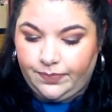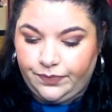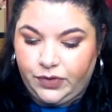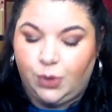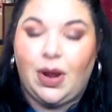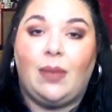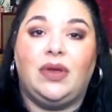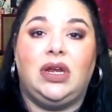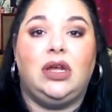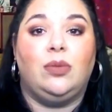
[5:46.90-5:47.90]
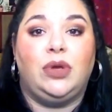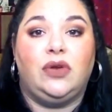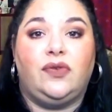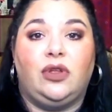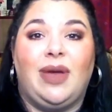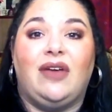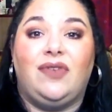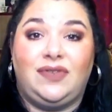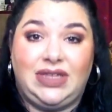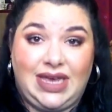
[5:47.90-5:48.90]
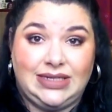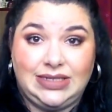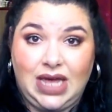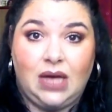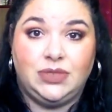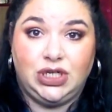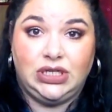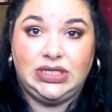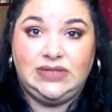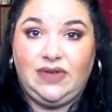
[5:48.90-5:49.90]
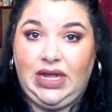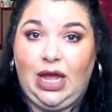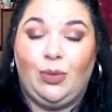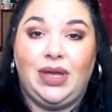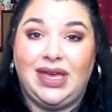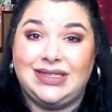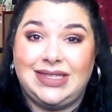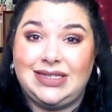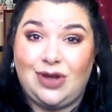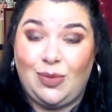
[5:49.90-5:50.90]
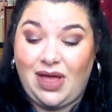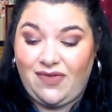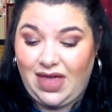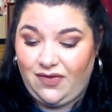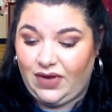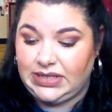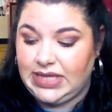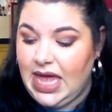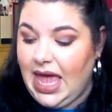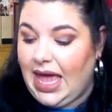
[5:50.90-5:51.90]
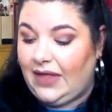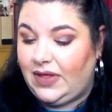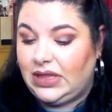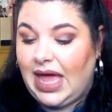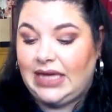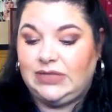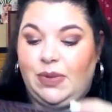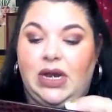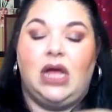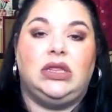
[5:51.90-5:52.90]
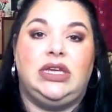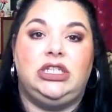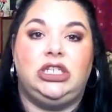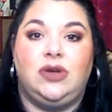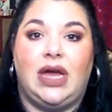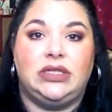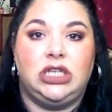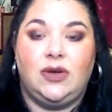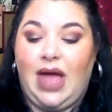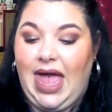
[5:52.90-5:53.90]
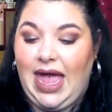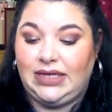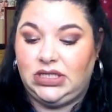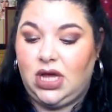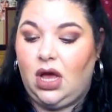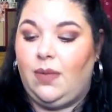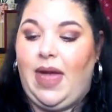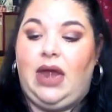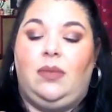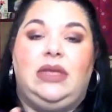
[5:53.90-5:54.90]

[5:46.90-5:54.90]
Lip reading: You're probably going to hear beautiful about 50,000 times during this video because these are my favorites. And then last but not least, you guys knew I had to talk about them.